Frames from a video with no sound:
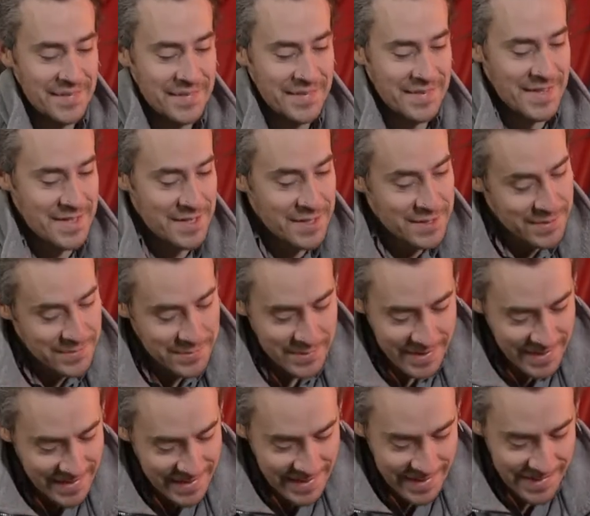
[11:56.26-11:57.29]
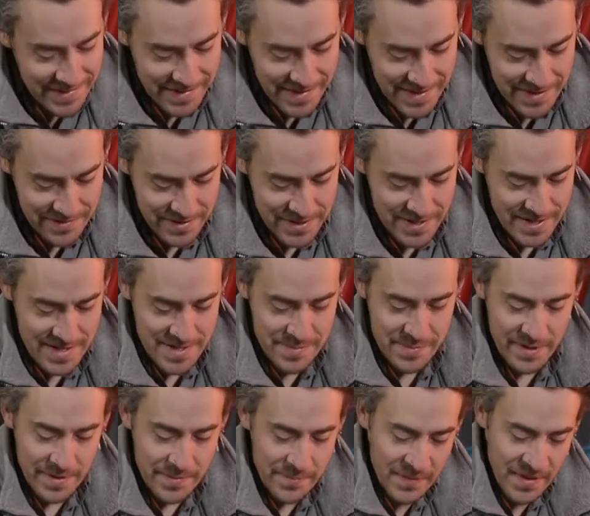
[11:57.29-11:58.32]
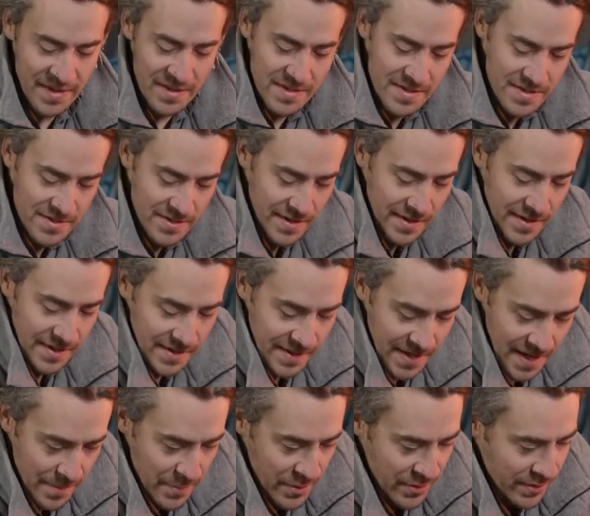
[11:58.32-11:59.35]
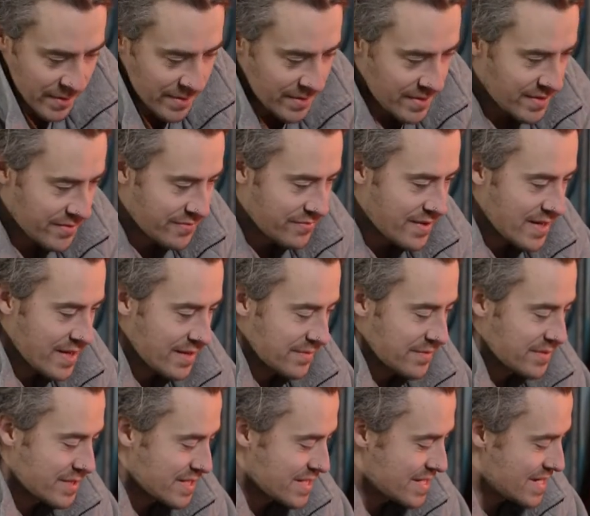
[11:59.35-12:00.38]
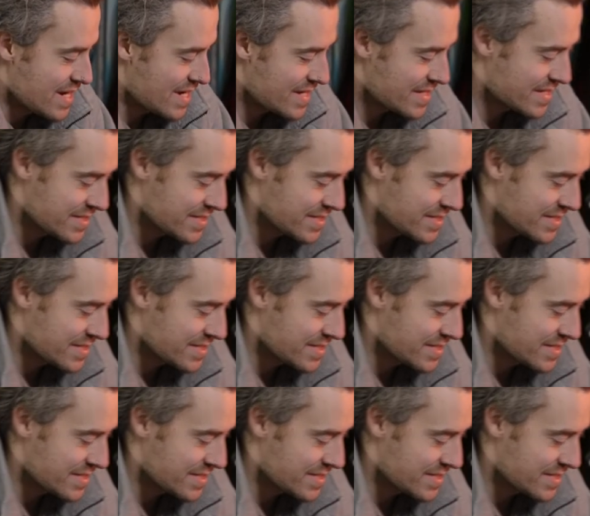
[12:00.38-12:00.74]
then you don't really need a lot of adjustment. It's got a little cup holder at the front, which is nice